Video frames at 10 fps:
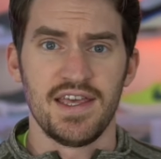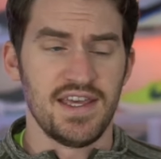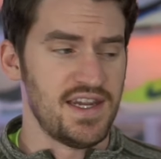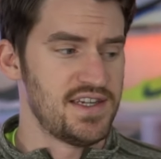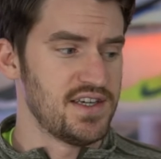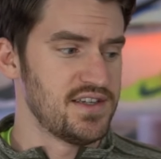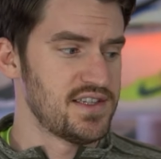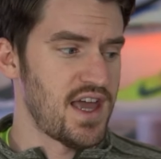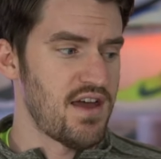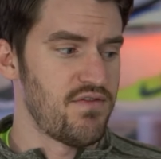It
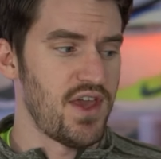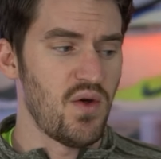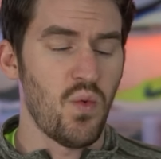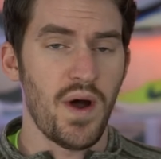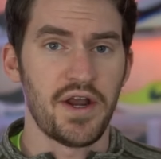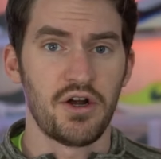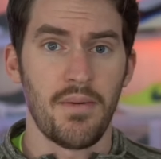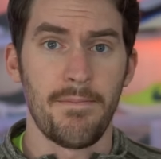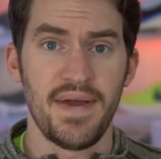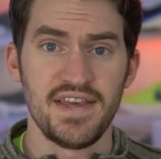does have a wider
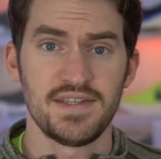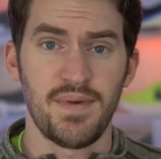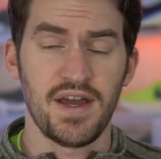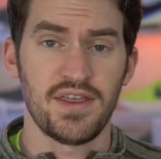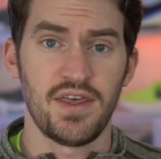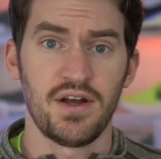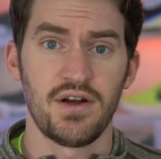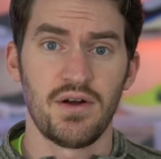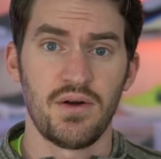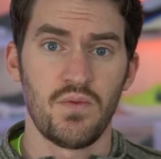base back
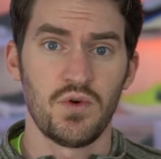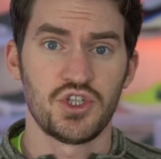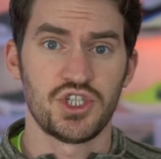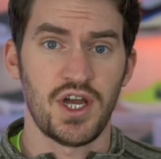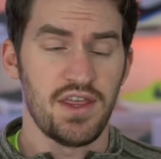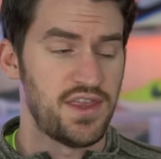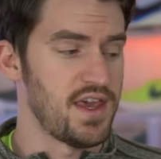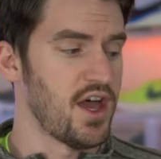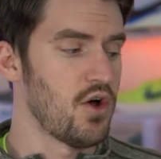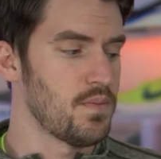there, which I
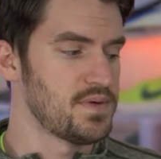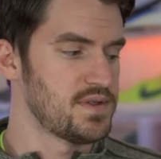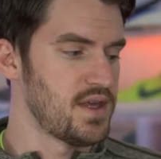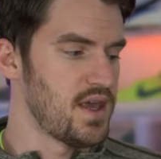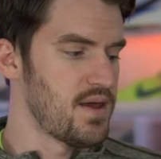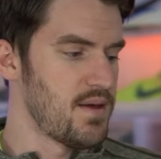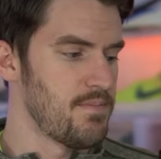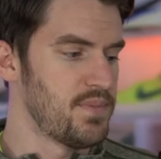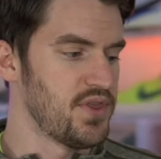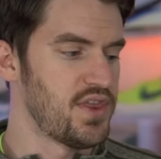think helps,
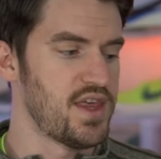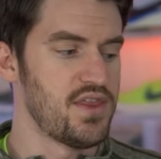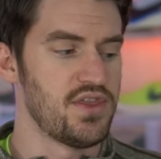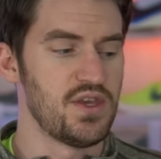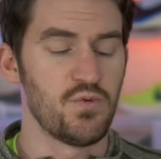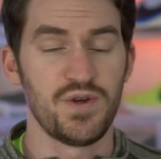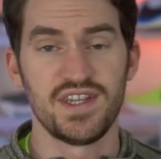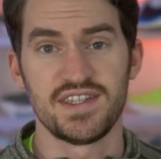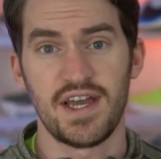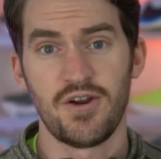but then the
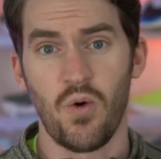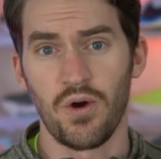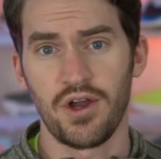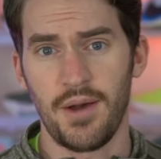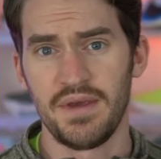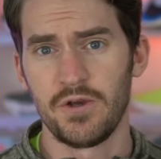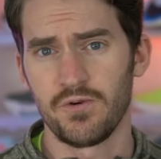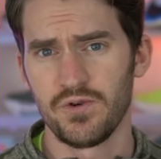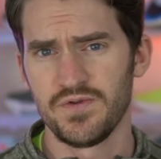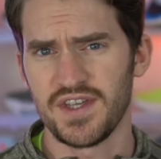redesigned origami
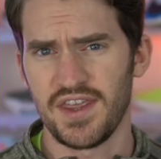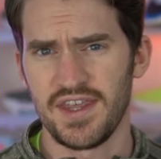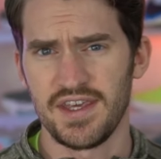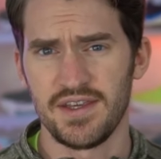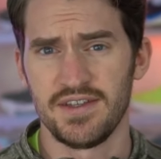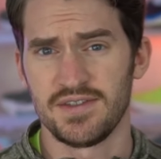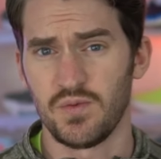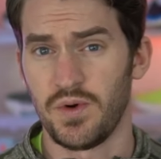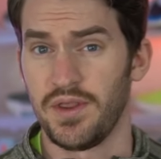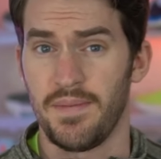grooves I think is
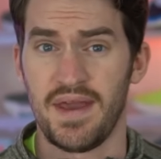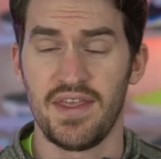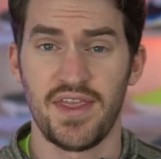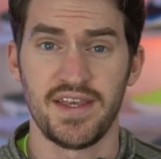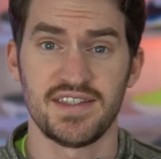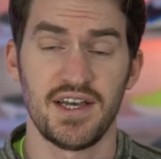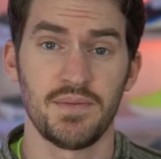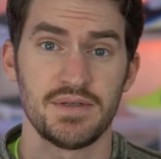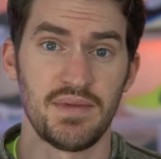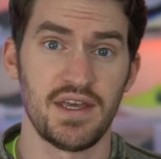one of the main things that
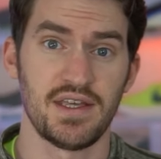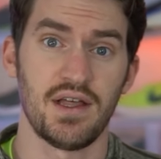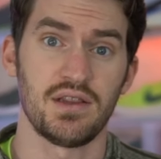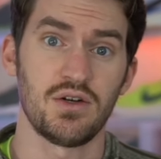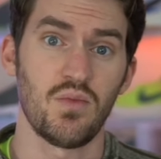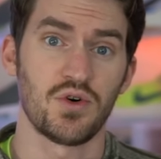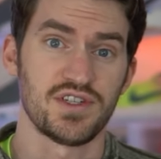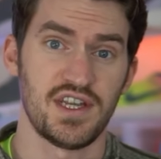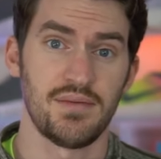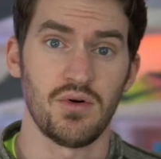helps make it a little more
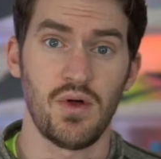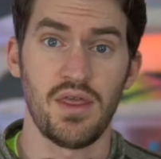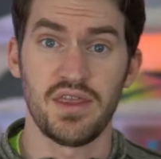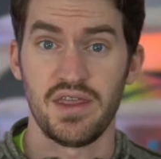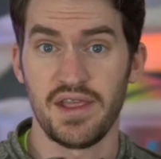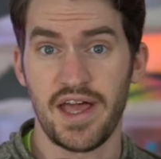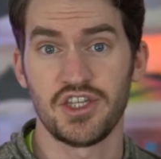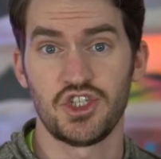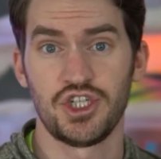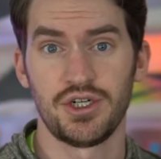stable than
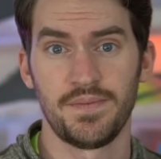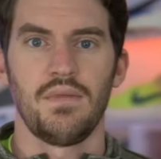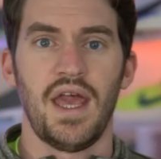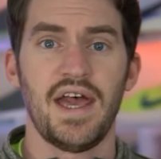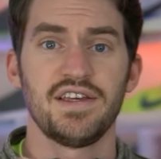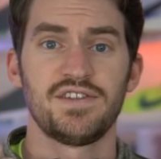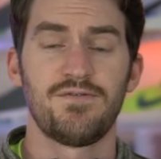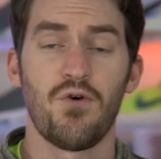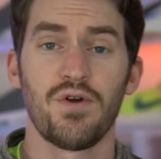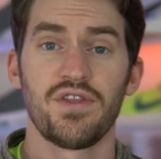last year. As
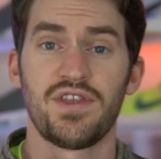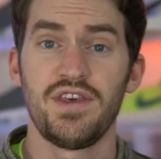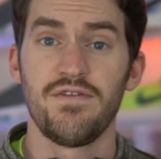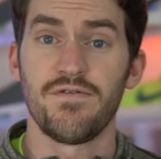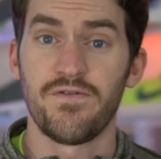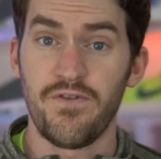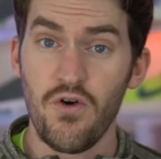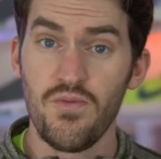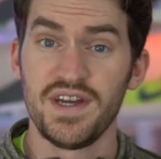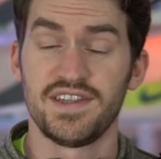for the
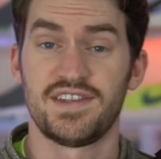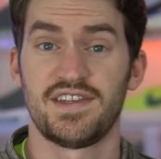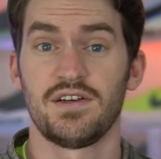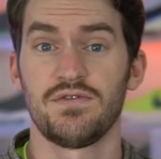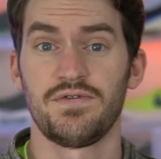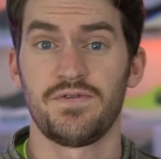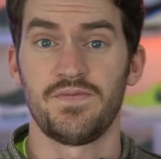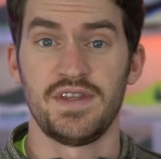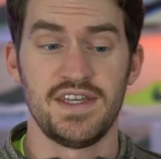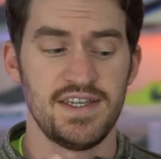foam itself,
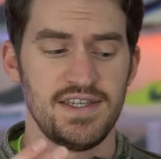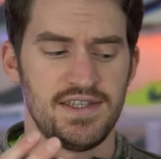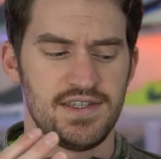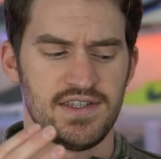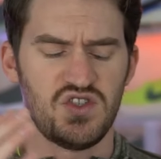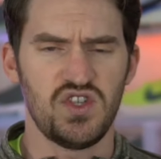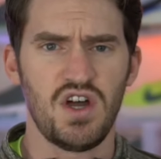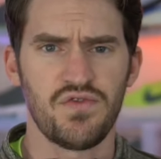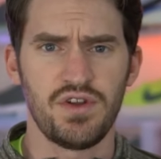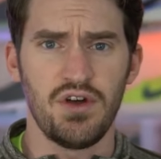it's
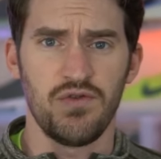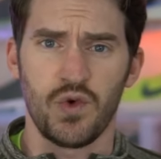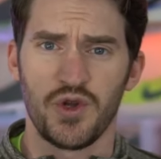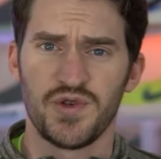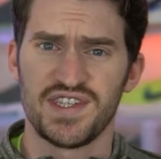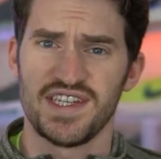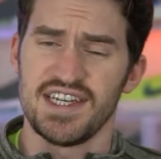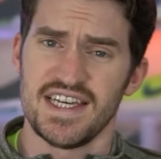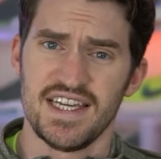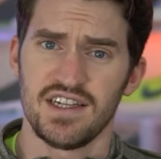soft enough where you
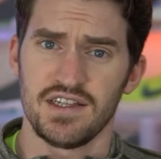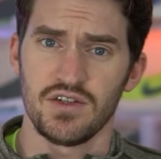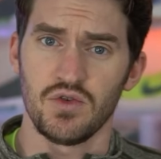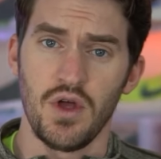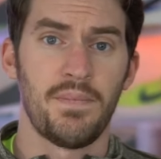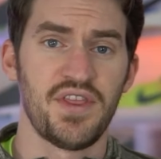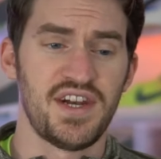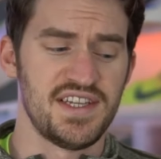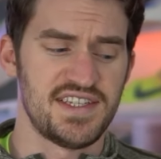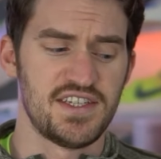sink in a little, but
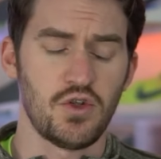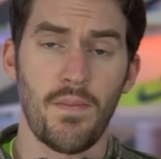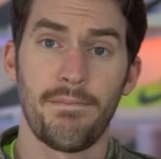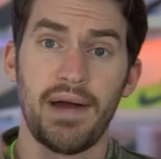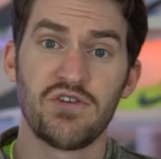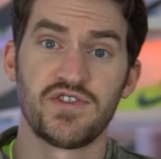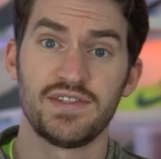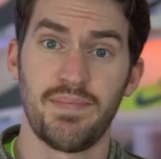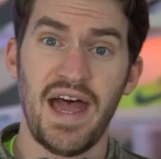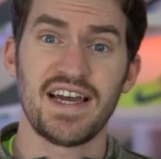then it still
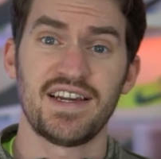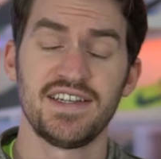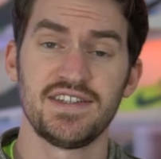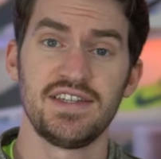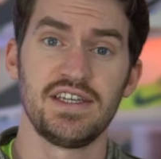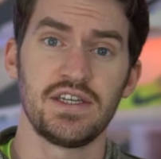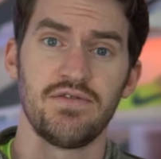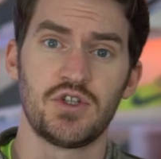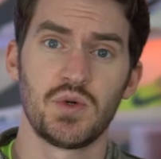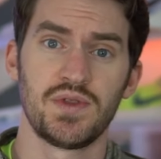bounces back nicely and
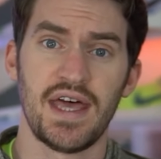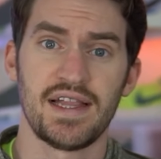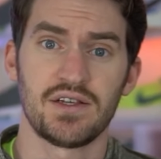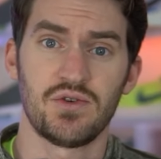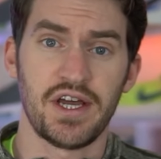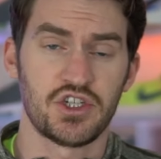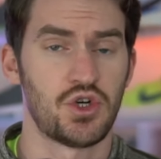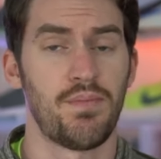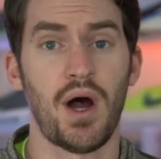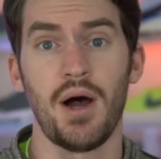gives you that little
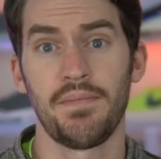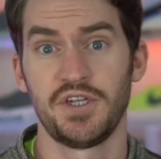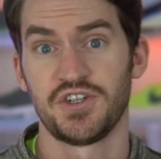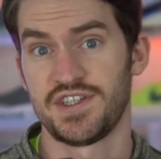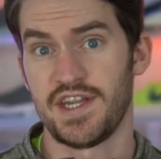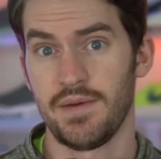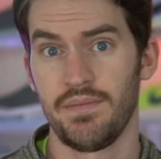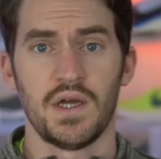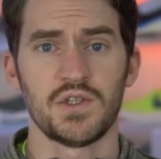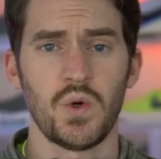extra pop in your
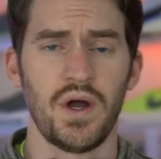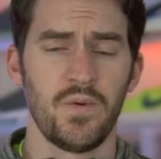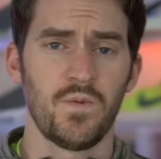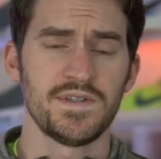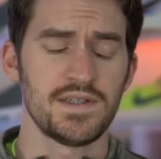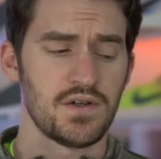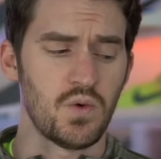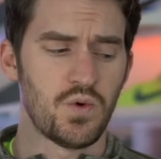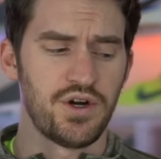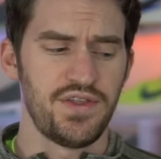step. So I was a
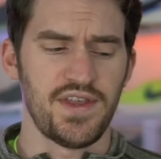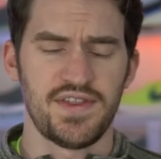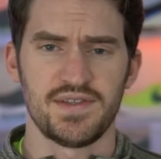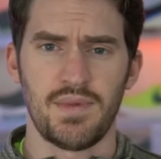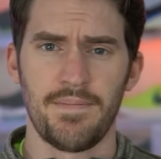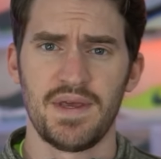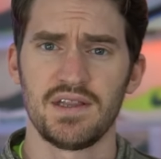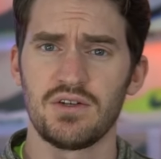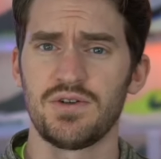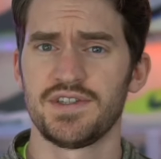little worried that this might be a
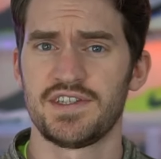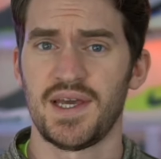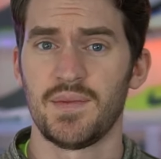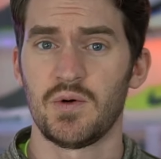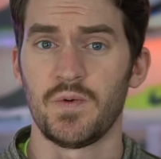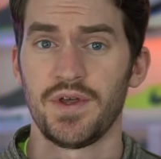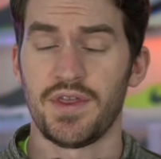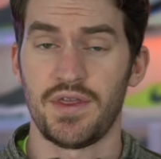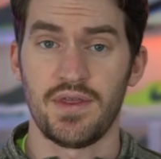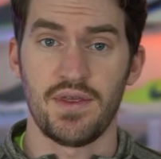little unstable
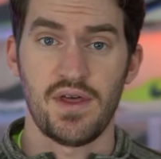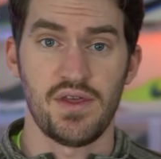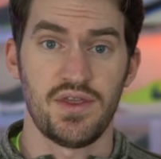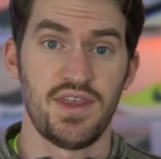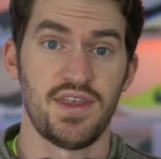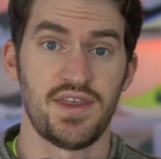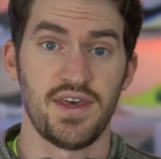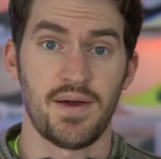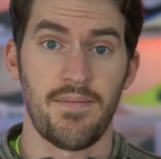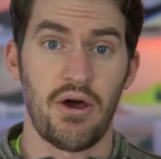with the
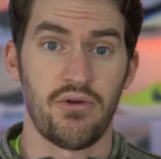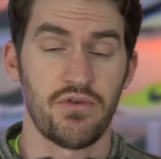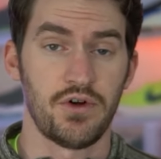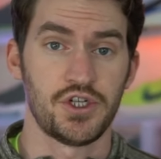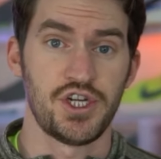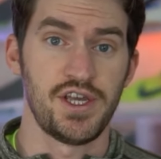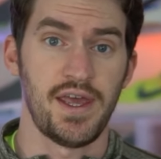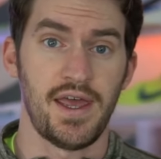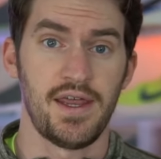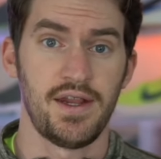thick amount of cushioning
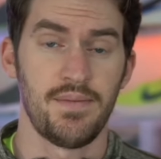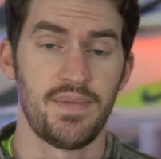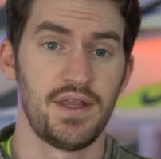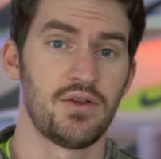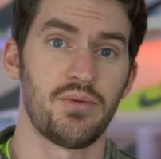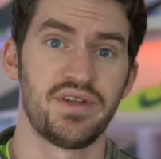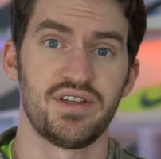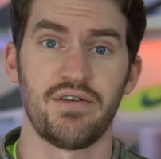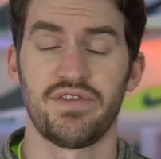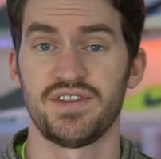and it being a little bit
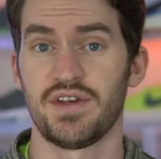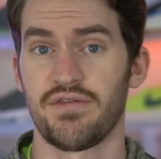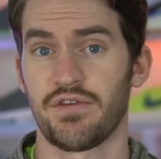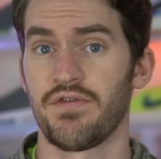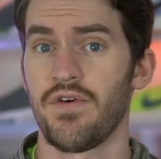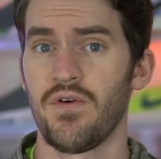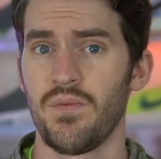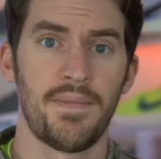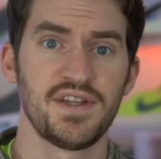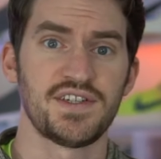of a softer
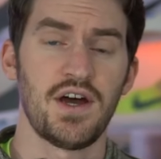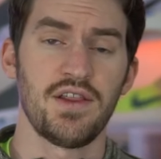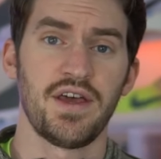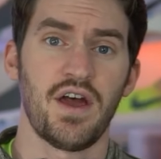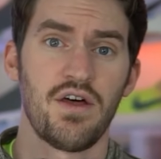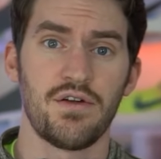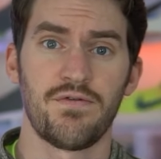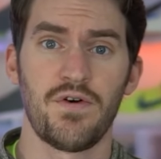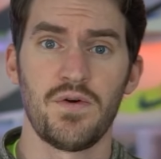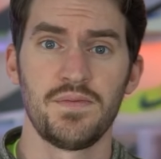foam, but it's not like other
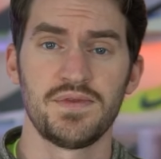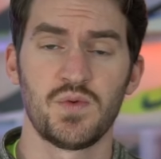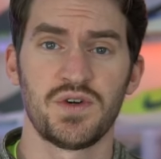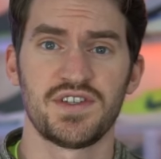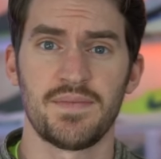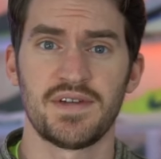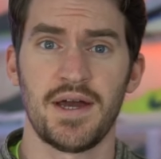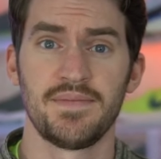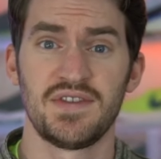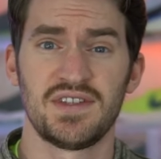foams where
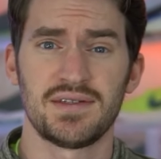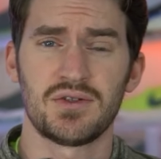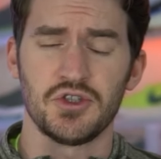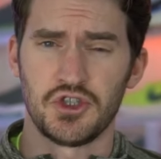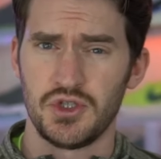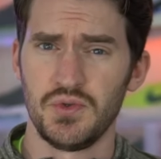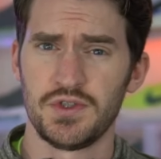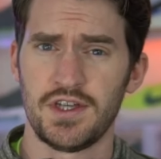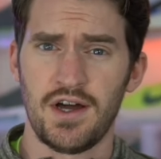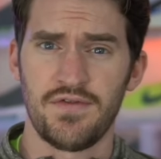sometimes it's a little too
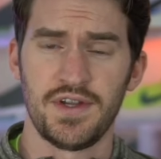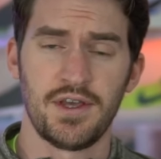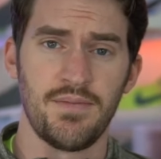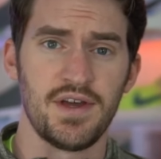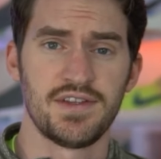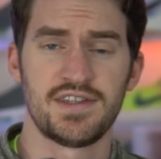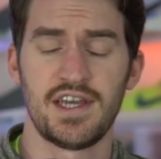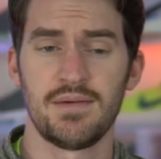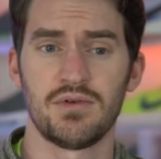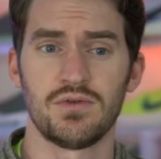soft and it can be
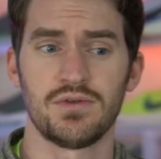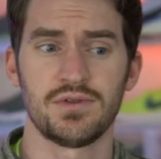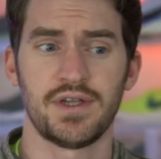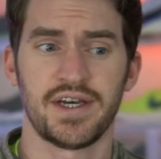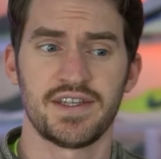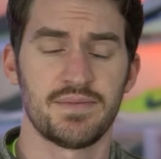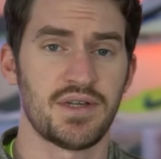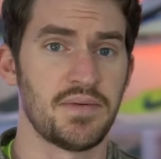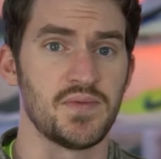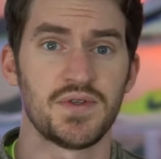unstable, like
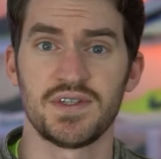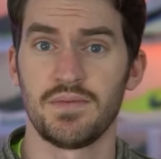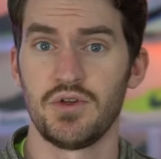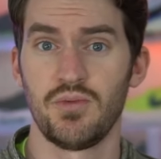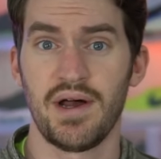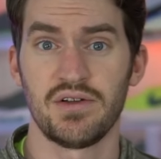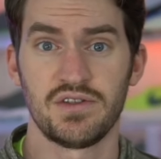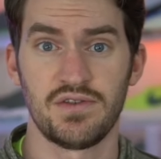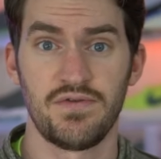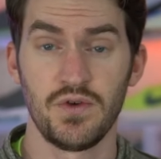sometimes with some New
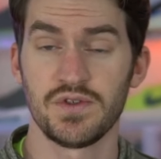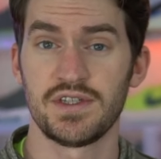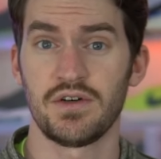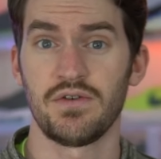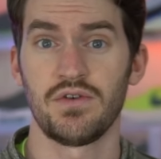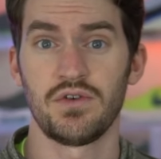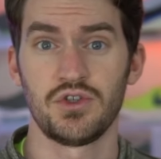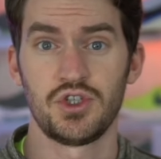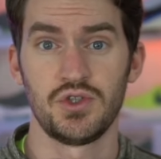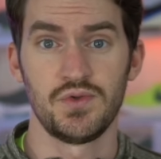Balance Fuel Cell
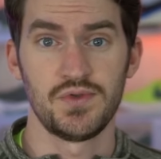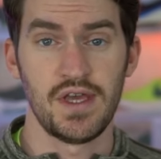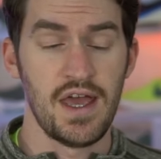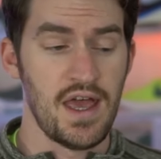shoes.